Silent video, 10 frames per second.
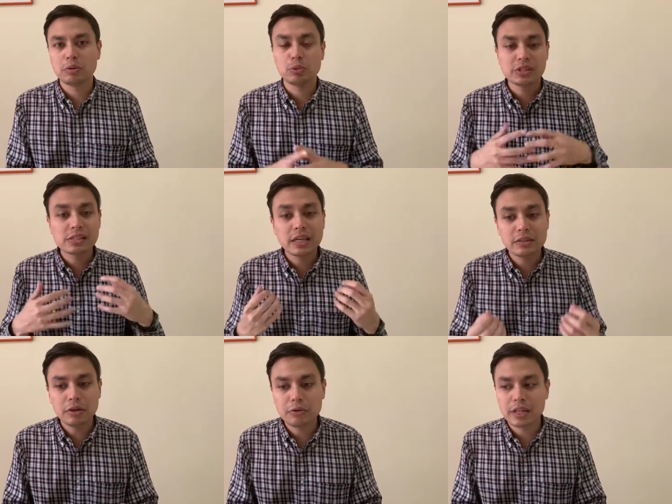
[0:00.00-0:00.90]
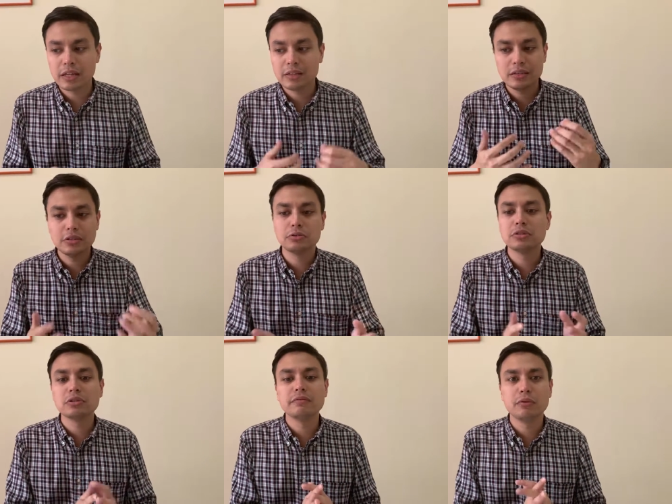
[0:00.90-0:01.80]
but once they know that, they know
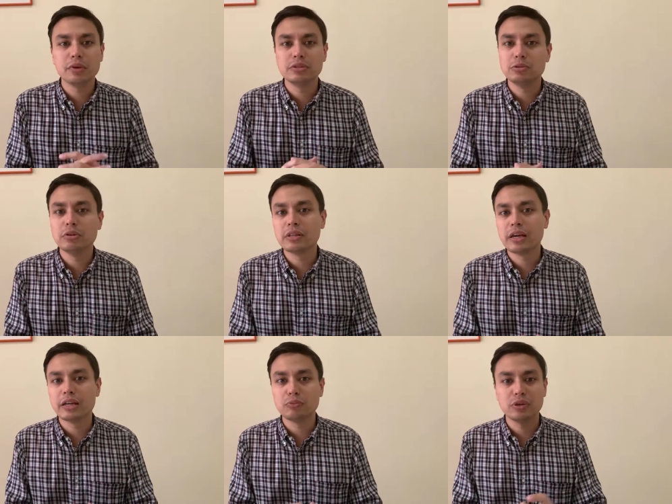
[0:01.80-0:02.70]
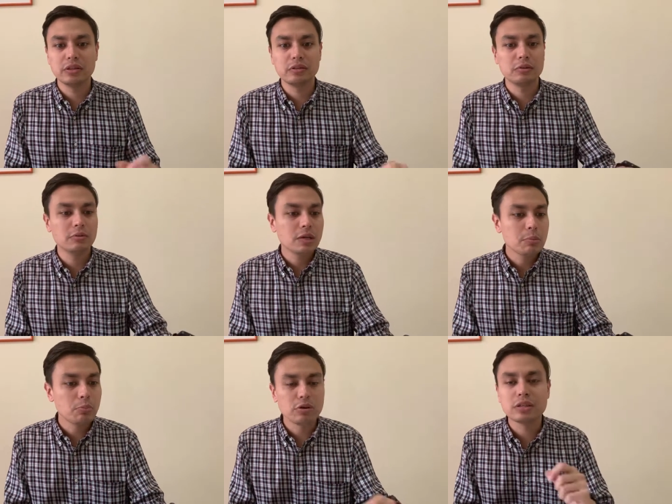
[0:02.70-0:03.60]
to avoid doing that when they're
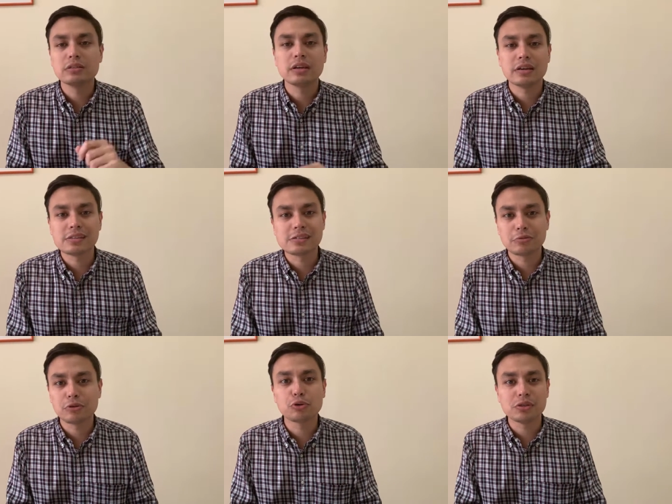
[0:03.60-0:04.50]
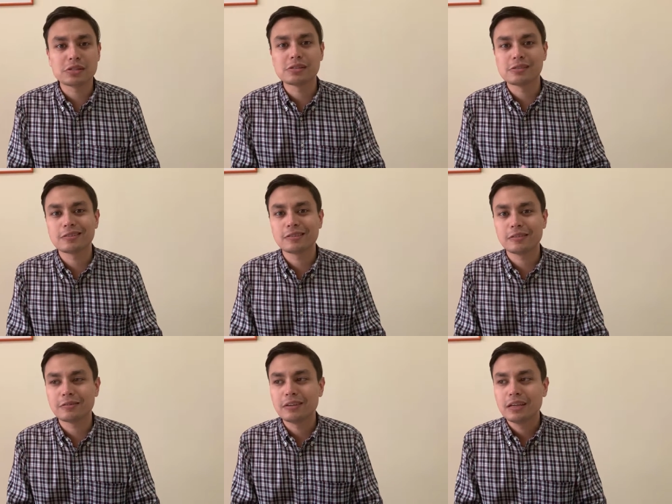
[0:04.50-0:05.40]
marking tests or quizzes, you
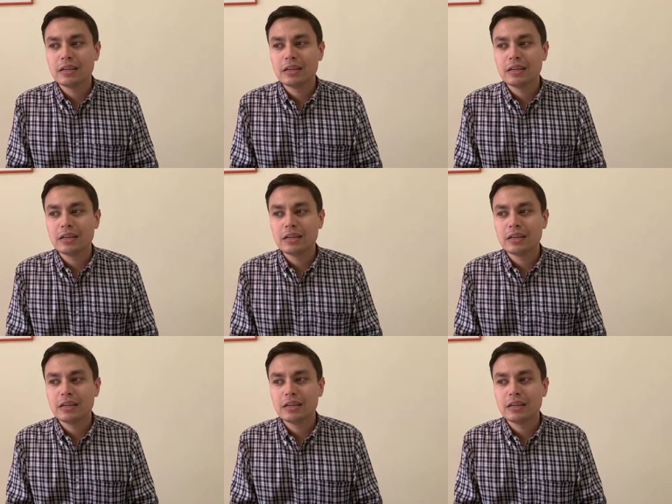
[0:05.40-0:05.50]
know.